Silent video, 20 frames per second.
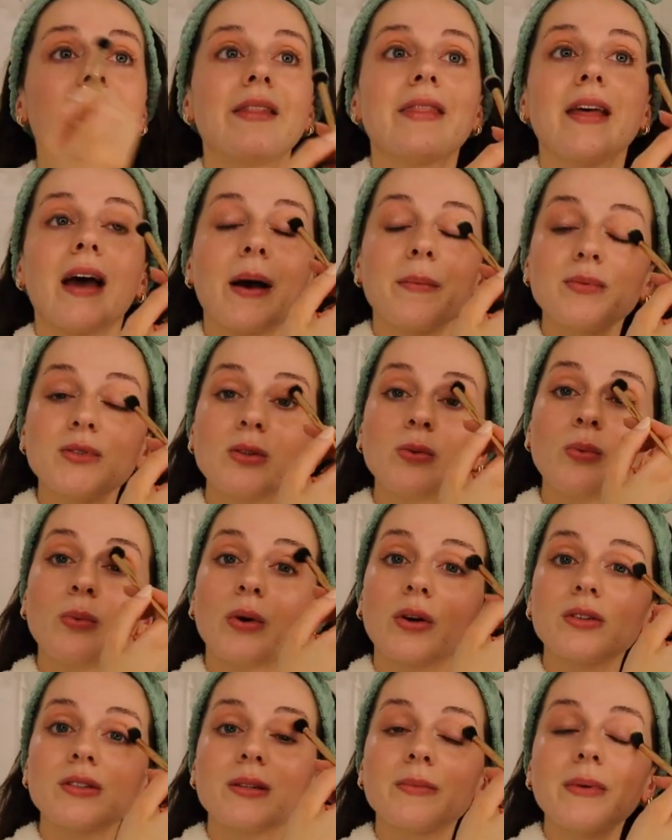the absolute
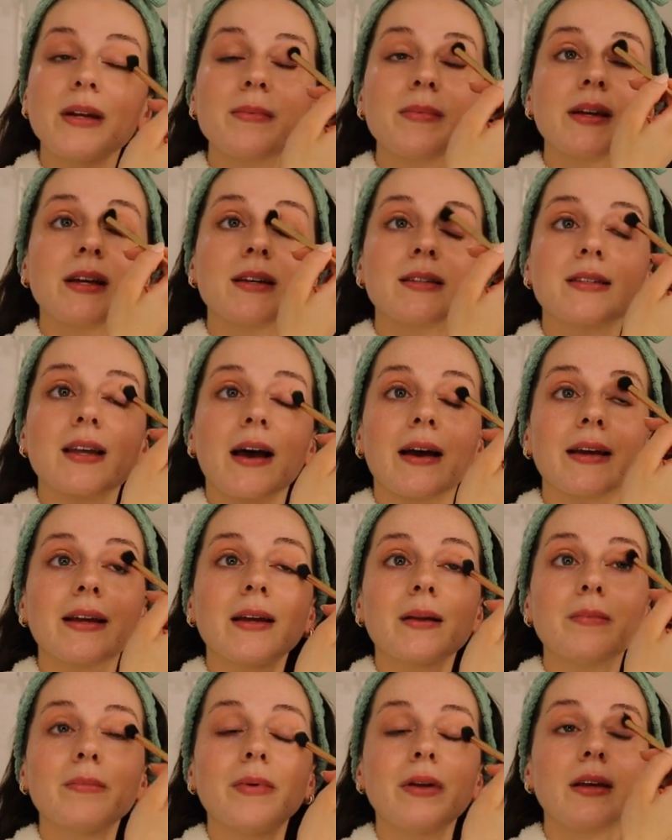world to me because I
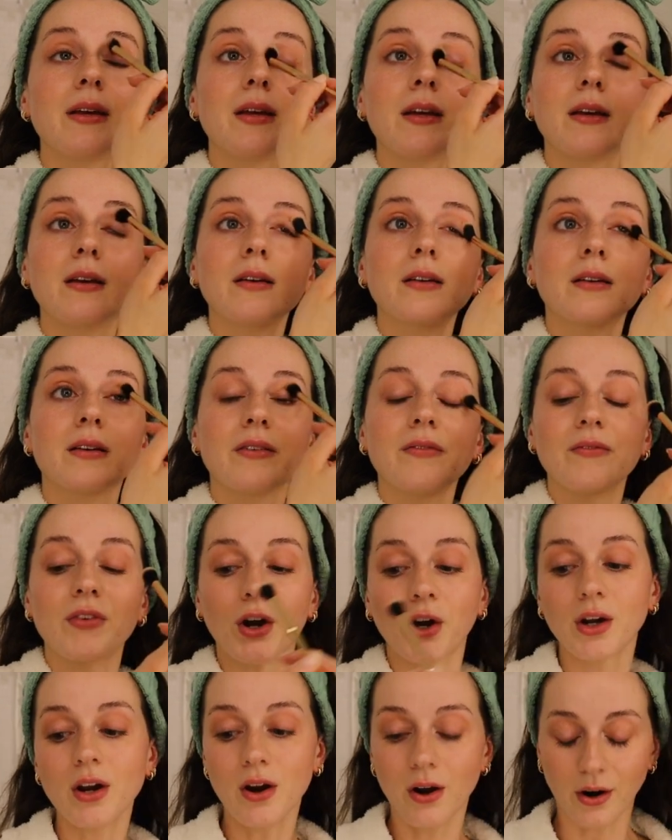can be
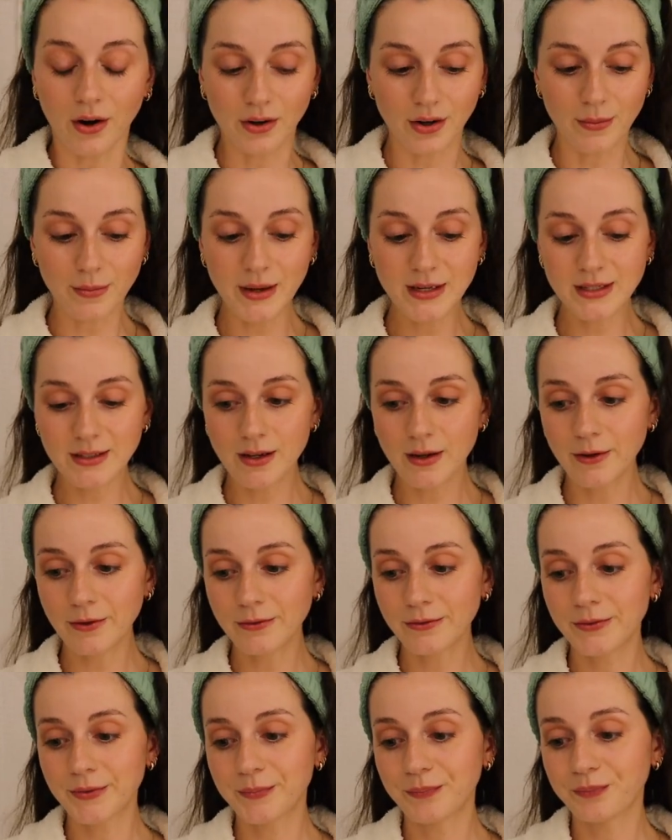very hard on
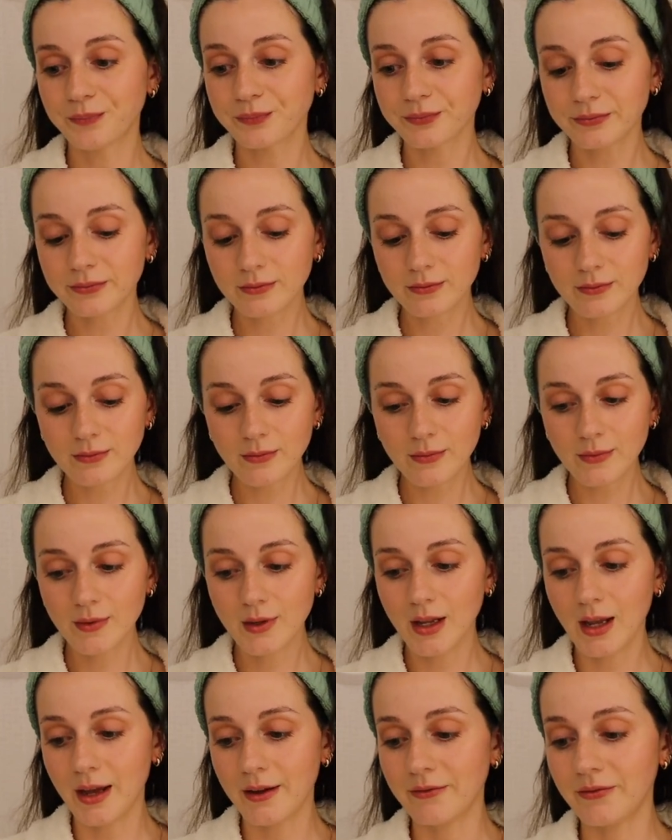myself
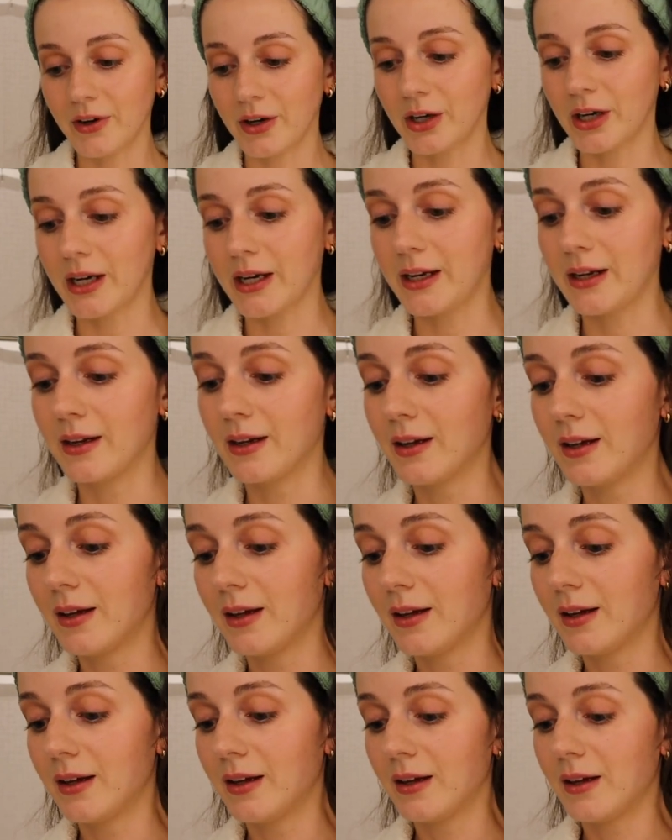I'm very
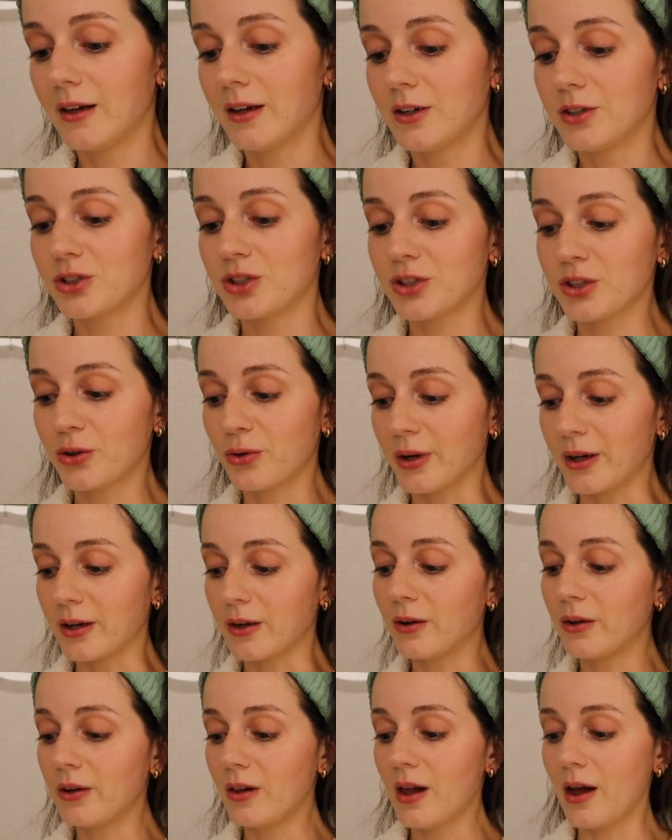just
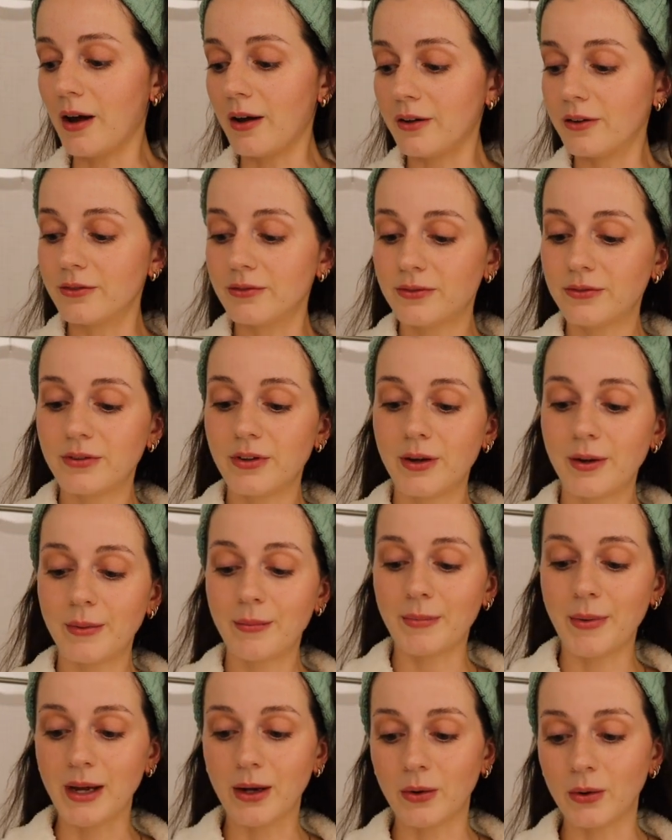critical of
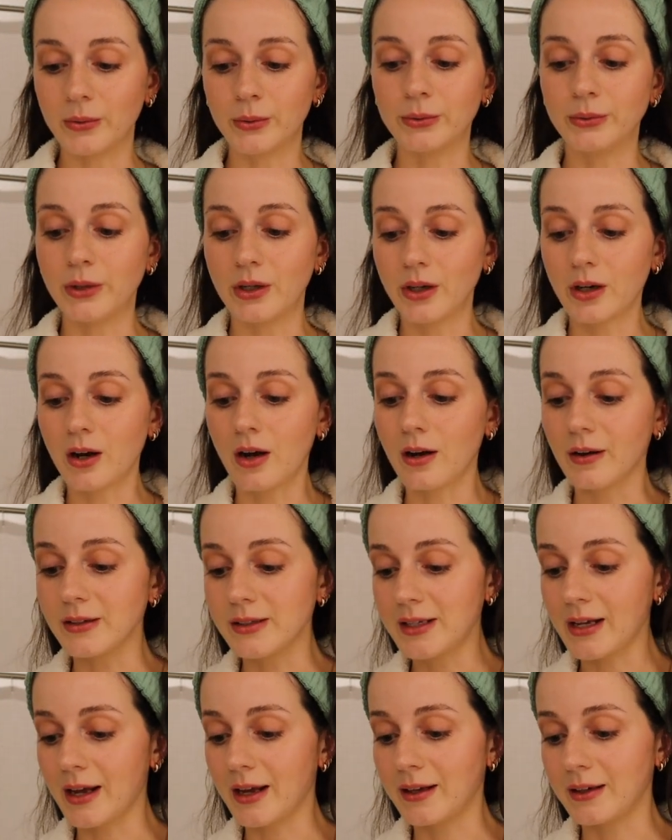my own
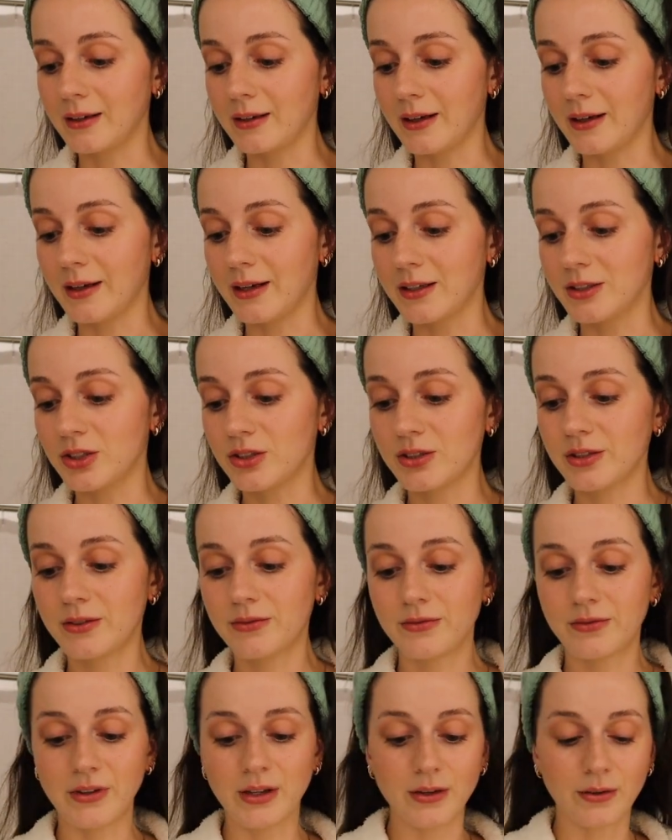content and I just
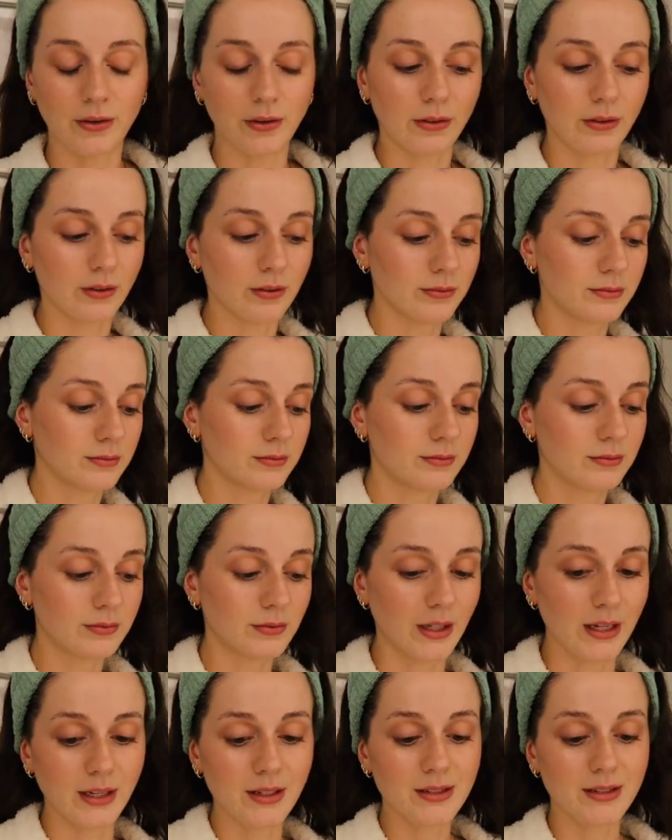feel
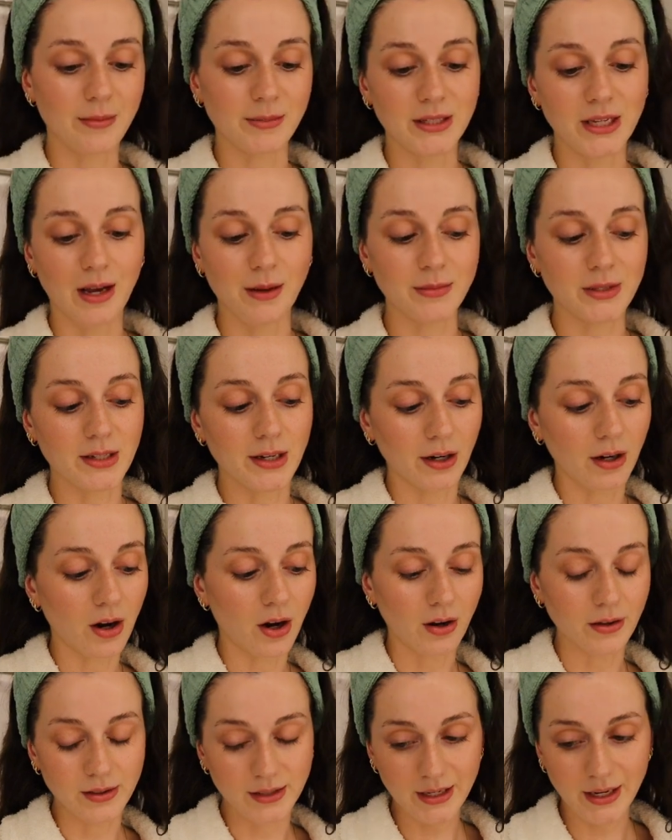like sometimes in a
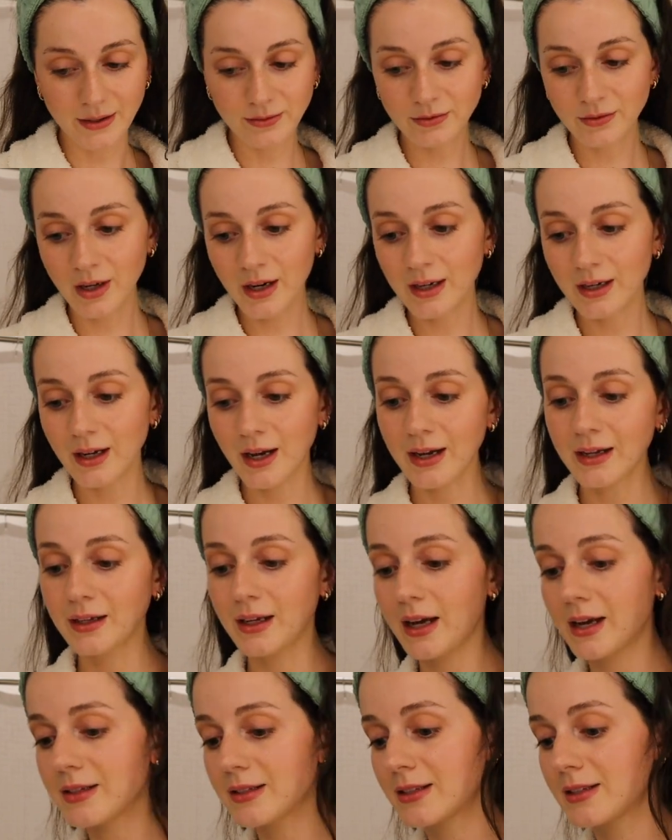content rut I
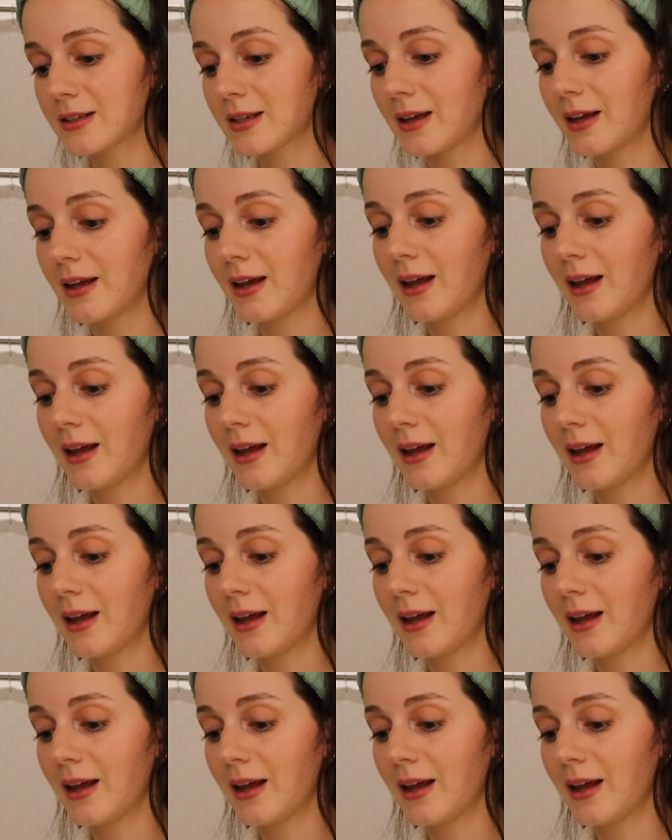guess